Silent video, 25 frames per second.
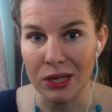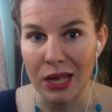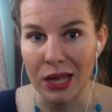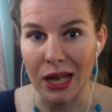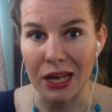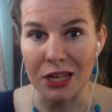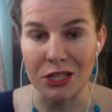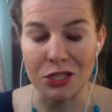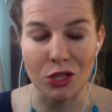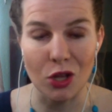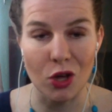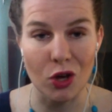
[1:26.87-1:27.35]

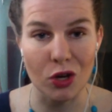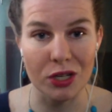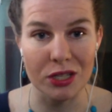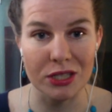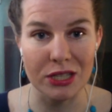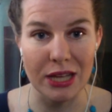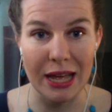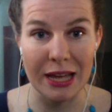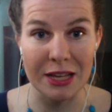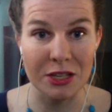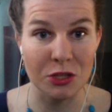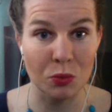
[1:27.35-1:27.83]
as well
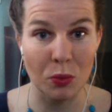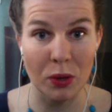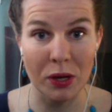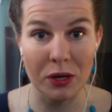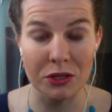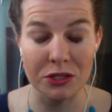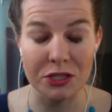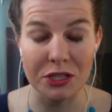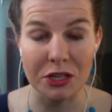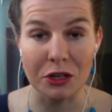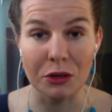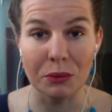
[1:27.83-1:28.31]

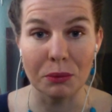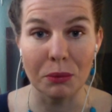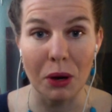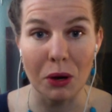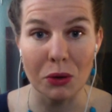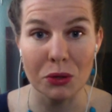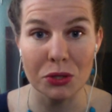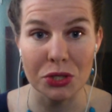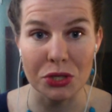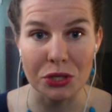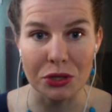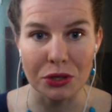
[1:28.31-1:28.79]
as their
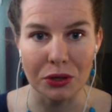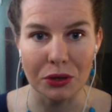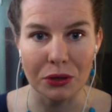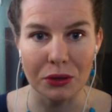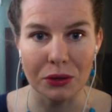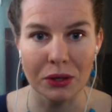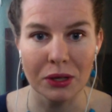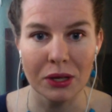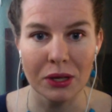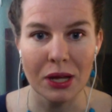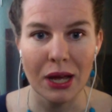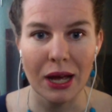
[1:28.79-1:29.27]

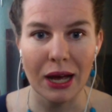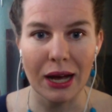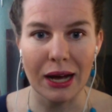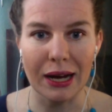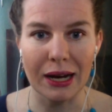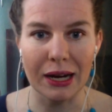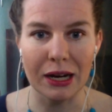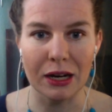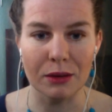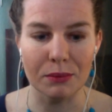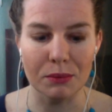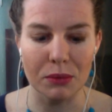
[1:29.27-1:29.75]
emotional.
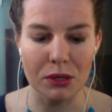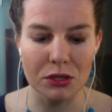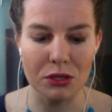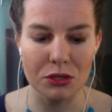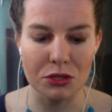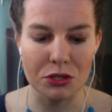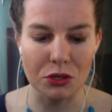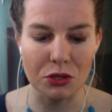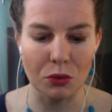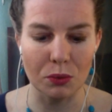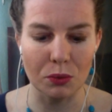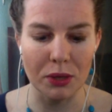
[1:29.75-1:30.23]

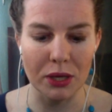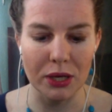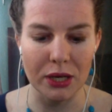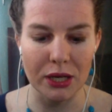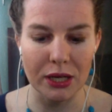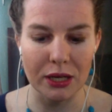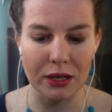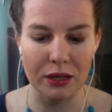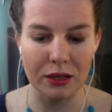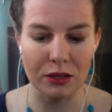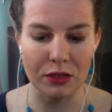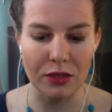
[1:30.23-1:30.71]
So
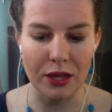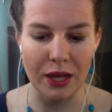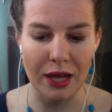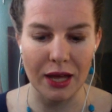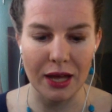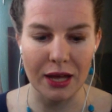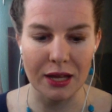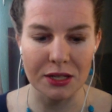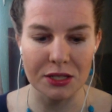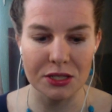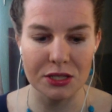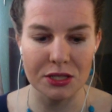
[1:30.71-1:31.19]
meaning
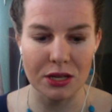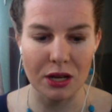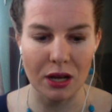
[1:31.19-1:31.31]
that